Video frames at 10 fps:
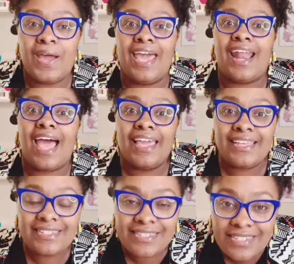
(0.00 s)
and I
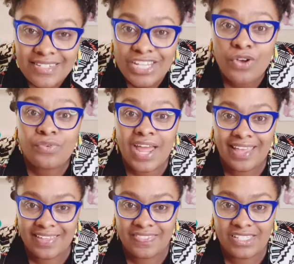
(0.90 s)
could still
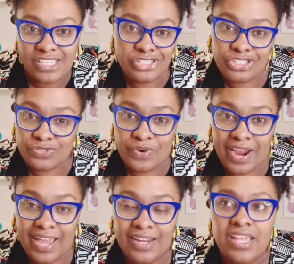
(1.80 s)
not get the tension
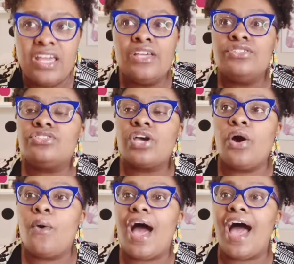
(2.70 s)
right.
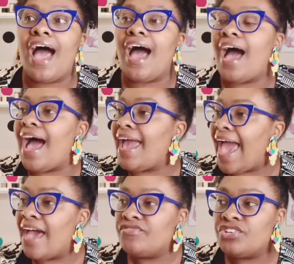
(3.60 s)
So
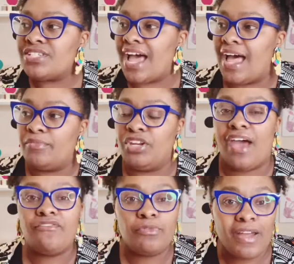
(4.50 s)
after time,
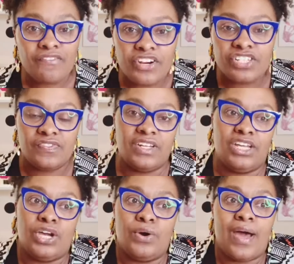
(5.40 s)
after my first
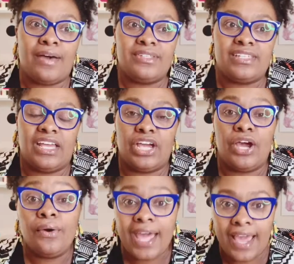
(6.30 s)
video, I was like,
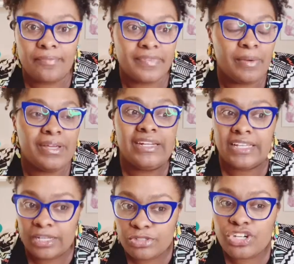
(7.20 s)
okay, I'm going to
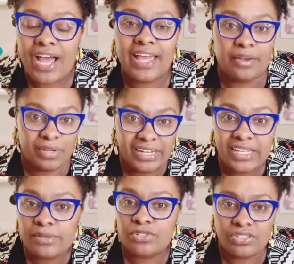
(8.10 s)
keep trying. I'm going to
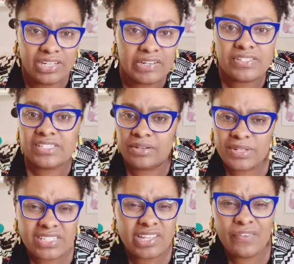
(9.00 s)
keep, seeing
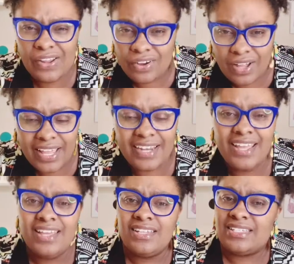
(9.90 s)
what's going on,
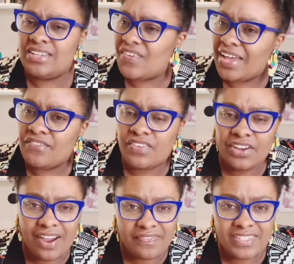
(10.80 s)
see if I can figure
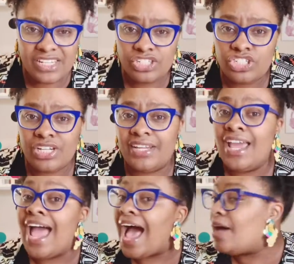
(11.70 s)
out the tension.
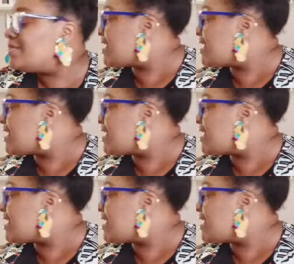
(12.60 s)
I was